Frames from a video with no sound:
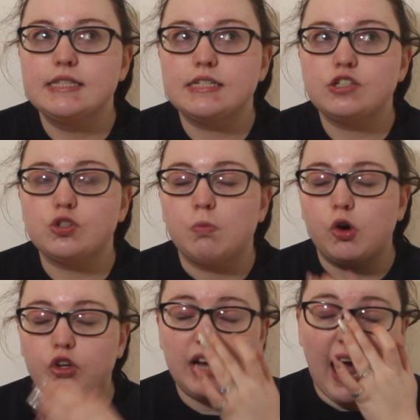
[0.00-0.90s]

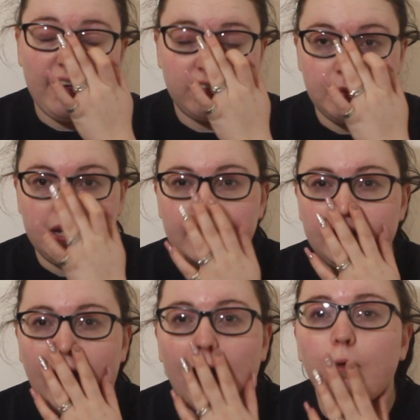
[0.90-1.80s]
someone asked
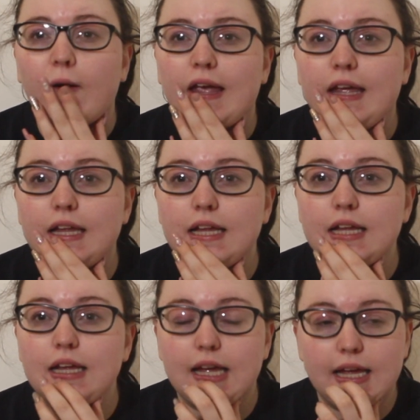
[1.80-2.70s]
me how I
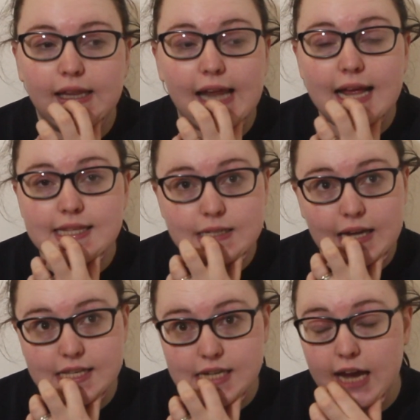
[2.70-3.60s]
led to
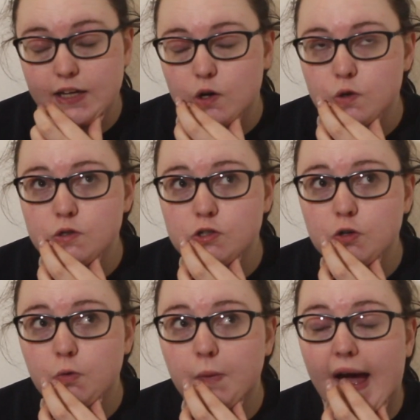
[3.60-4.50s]
get
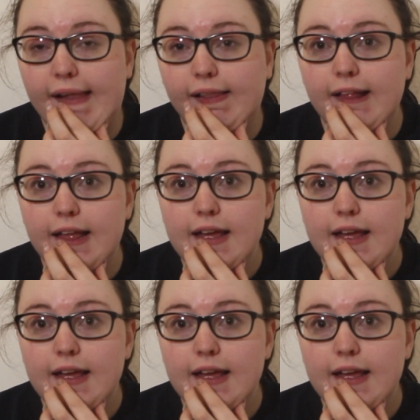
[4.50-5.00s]
diagnosed. Well,